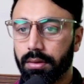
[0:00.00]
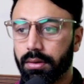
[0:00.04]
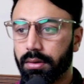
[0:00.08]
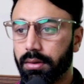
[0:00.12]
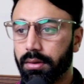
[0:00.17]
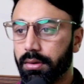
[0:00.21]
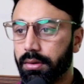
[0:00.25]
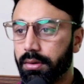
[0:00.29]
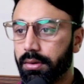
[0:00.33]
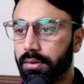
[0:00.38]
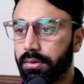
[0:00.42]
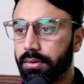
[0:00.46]

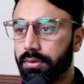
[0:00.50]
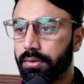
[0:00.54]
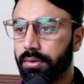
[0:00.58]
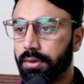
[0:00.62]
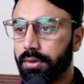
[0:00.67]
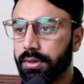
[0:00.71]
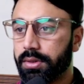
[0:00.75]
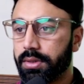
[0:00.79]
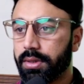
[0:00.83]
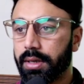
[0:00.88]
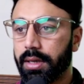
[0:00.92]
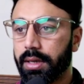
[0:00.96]
so it's
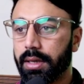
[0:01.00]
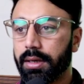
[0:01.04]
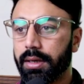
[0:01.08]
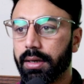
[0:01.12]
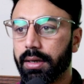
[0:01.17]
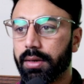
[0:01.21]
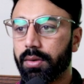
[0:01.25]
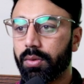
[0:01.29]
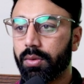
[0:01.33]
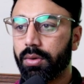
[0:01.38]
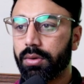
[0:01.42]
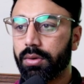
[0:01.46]
again it
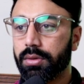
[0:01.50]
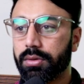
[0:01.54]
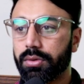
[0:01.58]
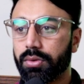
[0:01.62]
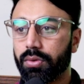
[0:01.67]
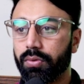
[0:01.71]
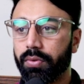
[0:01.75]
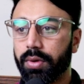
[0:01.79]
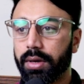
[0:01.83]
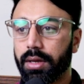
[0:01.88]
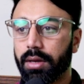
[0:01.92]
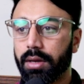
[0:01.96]
also
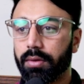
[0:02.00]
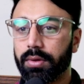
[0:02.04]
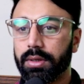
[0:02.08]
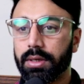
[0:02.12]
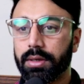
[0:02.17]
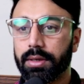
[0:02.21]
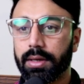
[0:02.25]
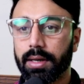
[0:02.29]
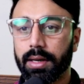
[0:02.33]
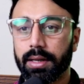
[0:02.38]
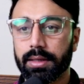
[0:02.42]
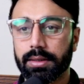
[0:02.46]
working with the trailing
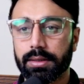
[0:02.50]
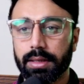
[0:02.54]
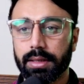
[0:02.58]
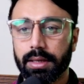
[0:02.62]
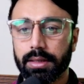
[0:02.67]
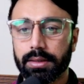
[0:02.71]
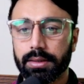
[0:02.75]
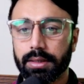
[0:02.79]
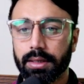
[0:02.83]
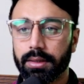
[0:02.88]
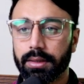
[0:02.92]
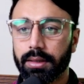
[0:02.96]
slash, and
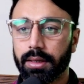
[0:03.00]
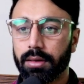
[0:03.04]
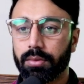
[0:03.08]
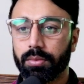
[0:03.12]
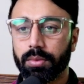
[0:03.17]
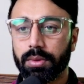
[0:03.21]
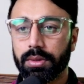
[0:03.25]
that means